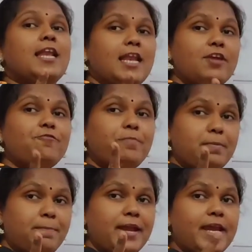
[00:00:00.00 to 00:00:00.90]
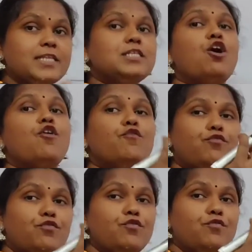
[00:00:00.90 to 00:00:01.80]
Leaf prepares
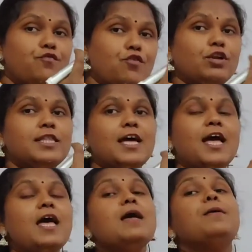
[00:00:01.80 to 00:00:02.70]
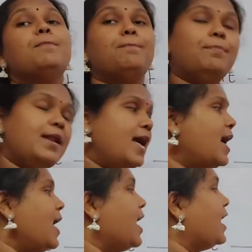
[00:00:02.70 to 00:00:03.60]
food for the
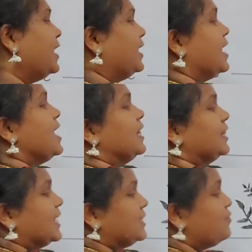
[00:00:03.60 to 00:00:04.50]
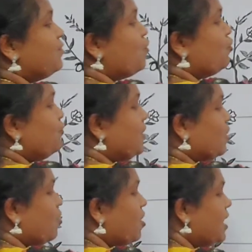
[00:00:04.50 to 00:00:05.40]
plant. That's why what do we
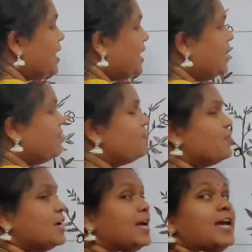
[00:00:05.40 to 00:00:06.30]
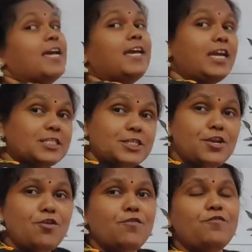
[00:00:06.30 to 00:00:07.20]
call leaf?
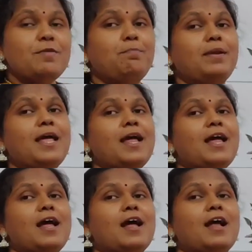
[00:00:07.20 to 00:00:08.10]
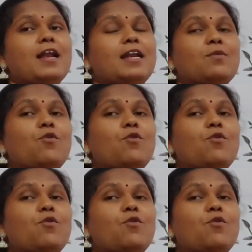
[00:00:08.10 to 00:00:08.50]
Kitchen of a plant.